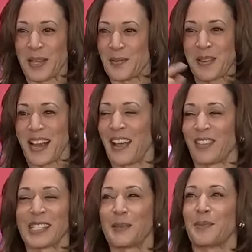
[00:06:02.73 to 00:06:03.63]
me. We're
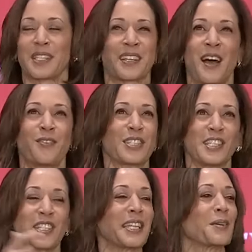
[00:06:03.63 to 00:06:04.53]
having some
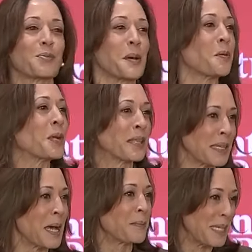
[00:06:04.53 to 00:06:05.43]
conversation. I think it was about one of the
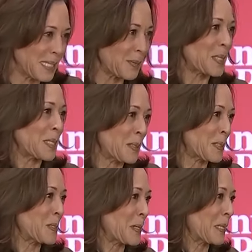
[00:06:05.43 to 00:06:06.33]
nominees. This
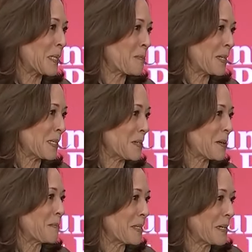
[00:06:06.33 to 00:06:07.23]
is during President
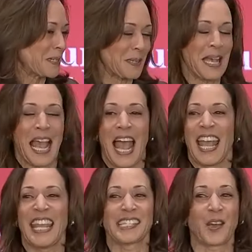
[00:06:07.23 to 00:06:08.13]
Trump's years.
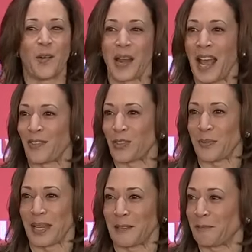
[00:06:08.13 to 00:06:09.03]
He's going after
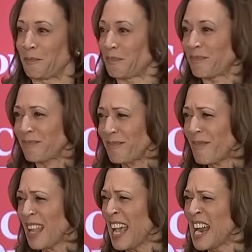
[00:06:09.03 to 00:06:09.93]
me.
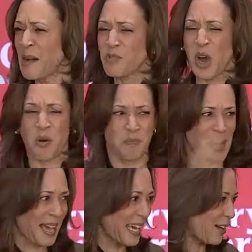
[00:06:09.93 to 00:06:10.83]
And I'm going
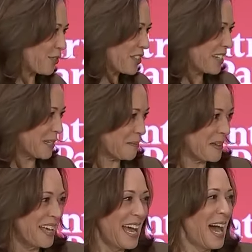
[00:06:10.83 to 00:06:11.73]
back after him.
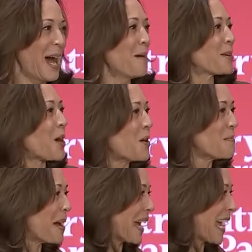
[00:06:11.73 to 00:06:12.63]
I'm
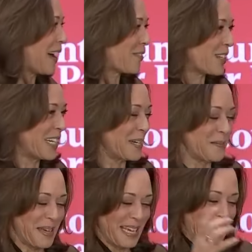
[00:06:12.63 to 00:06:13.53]
going back after
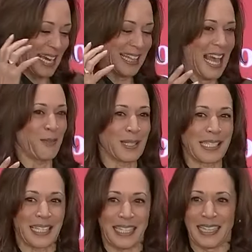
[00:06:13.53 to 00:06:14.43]
him. And that
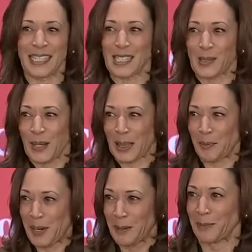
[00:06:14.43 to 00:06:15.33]
was it. And this is what the
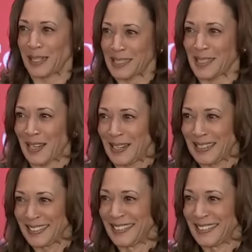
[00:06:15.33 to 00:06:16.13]
public saw.